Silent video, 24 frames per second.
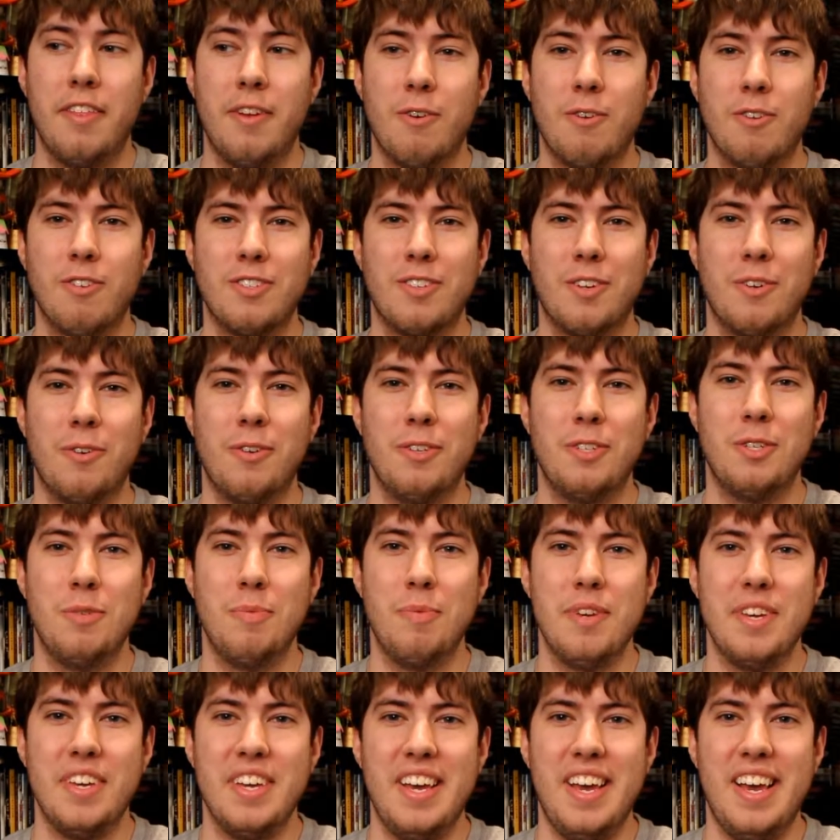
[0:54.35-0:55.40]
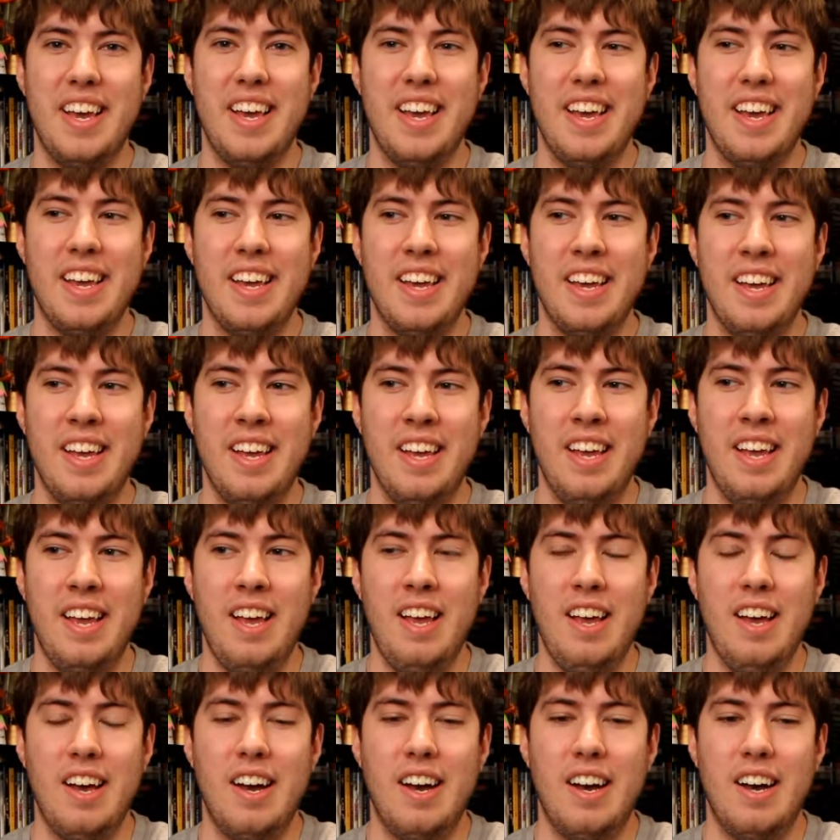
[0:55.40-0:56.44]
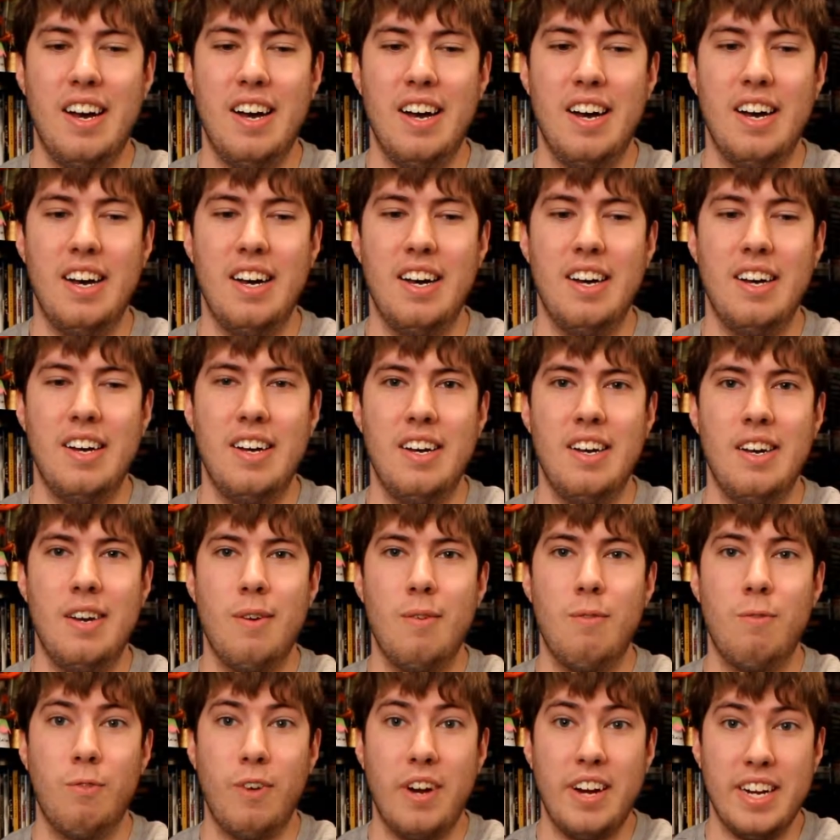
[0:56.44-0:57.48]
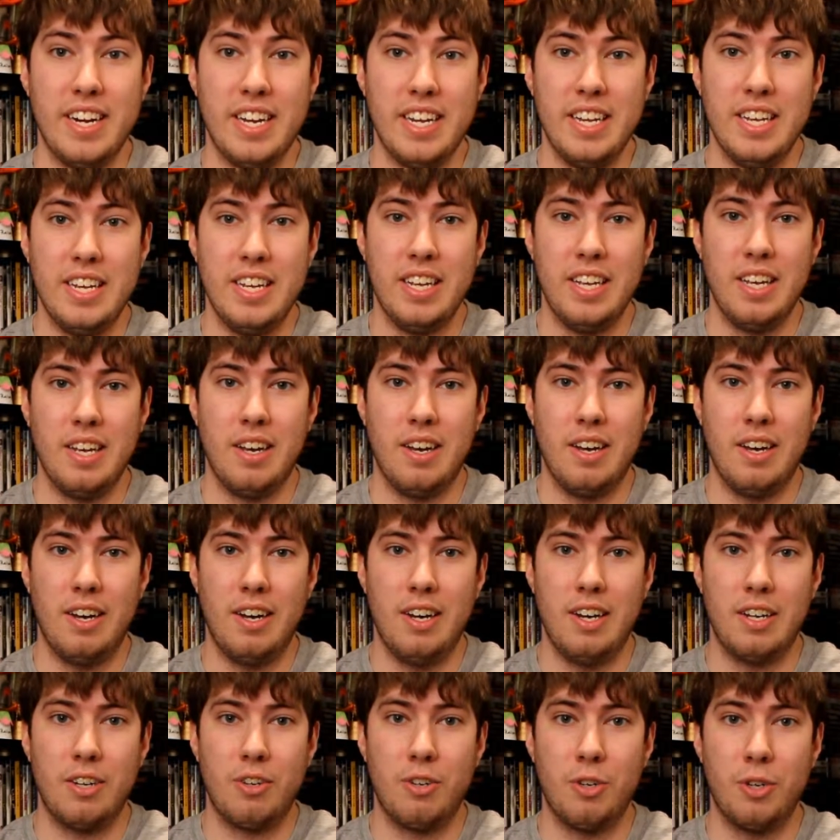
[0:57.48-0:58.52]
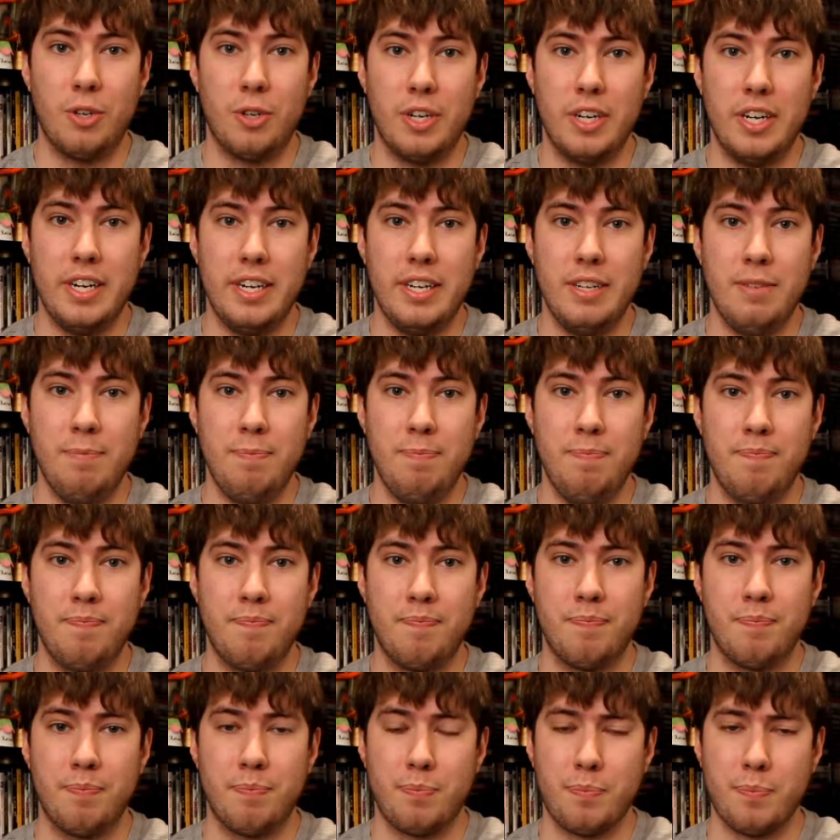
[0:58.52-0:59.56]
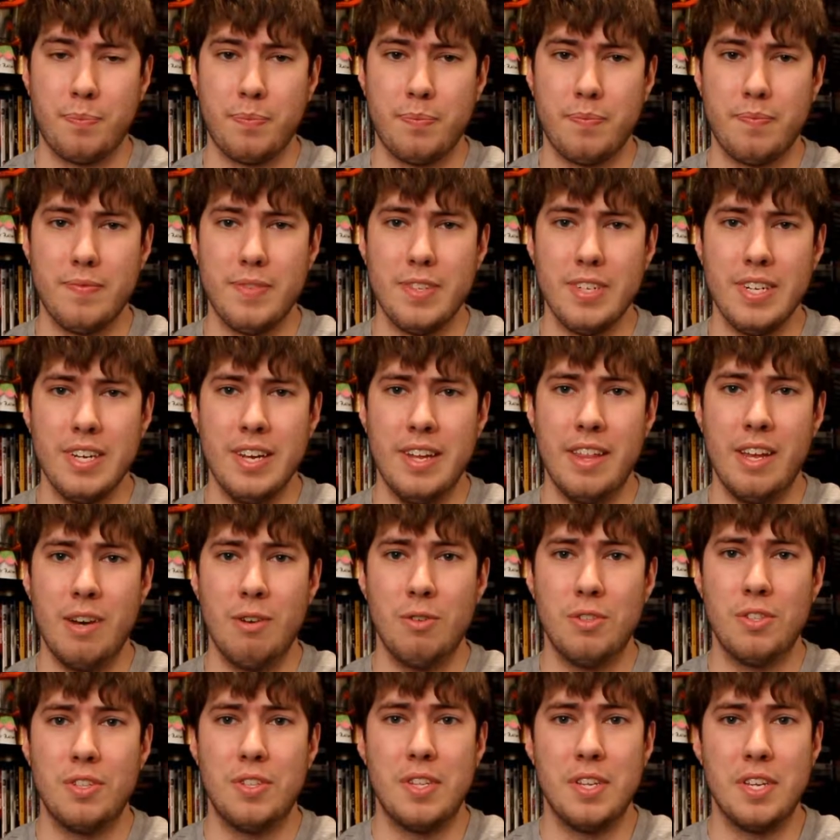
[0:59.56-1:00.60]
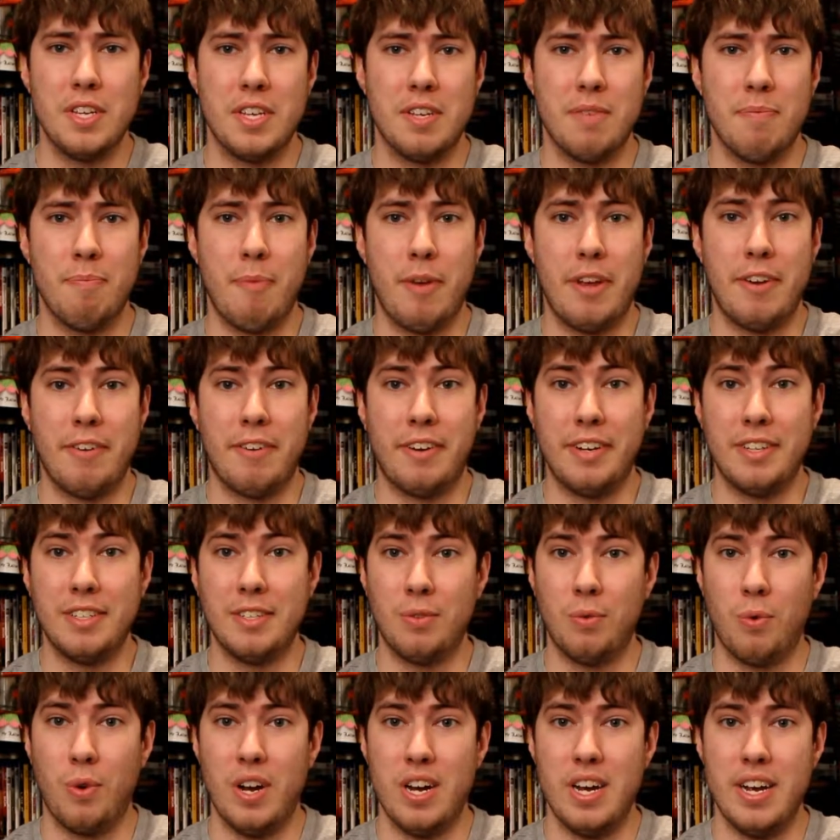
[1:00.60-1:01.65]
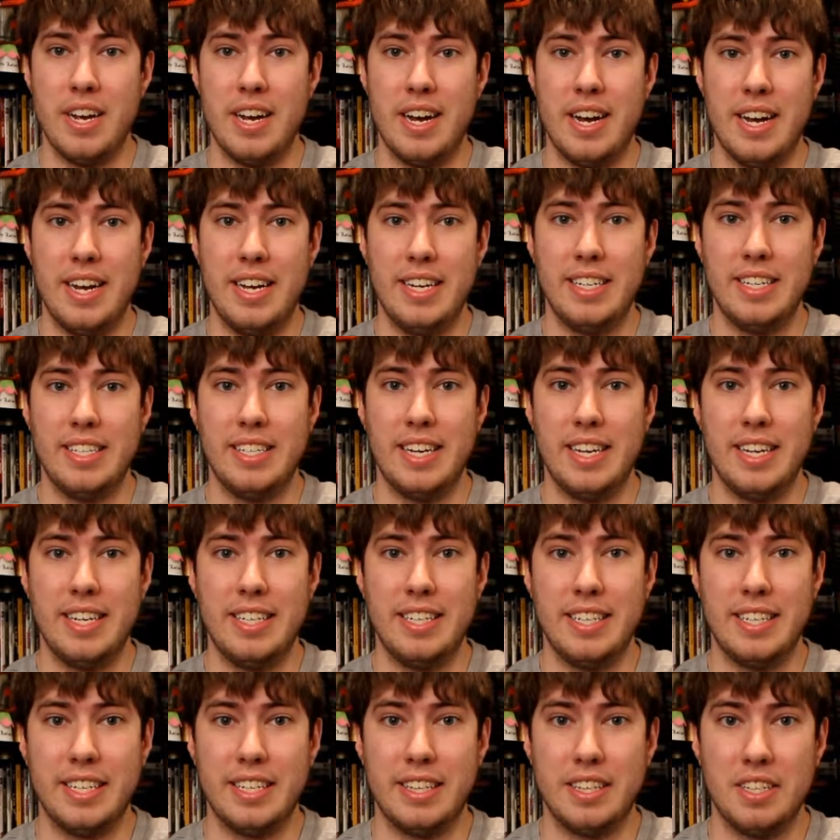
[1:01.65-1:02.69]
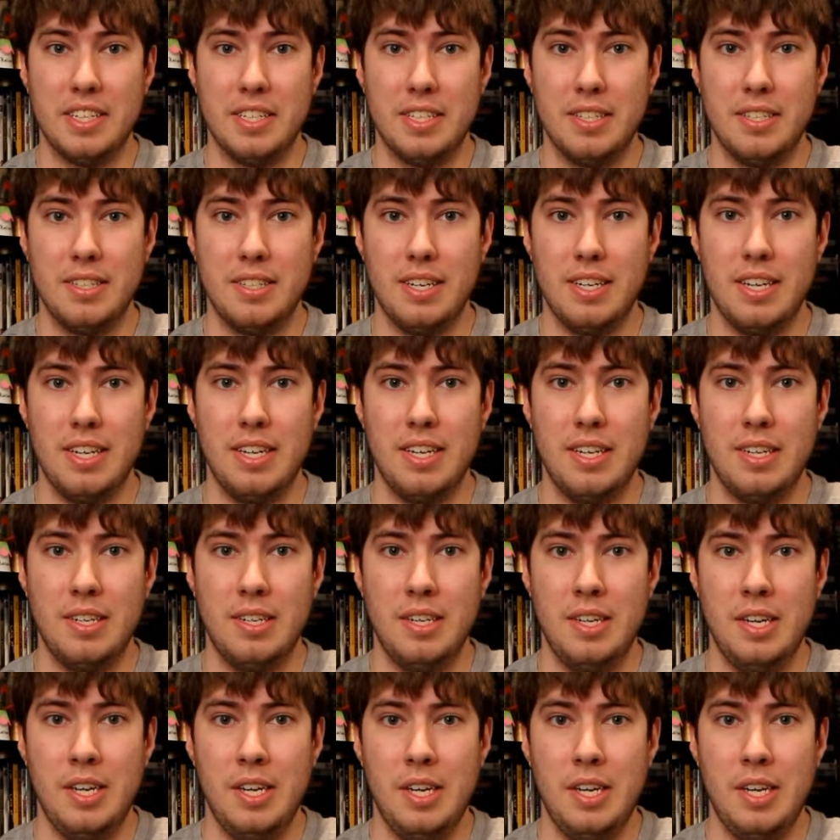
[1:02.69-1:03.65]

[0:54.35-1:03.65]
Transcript: there was going to be a uh, Freddy uh, Krueger item, and that was the main reason why I decided to get this uh,